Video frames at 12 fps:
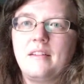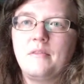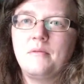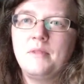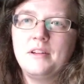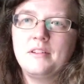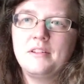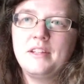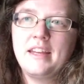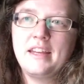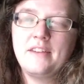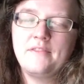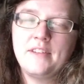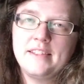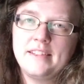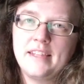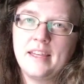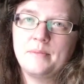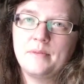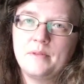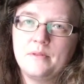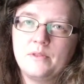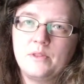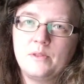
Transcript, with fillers: We already have examples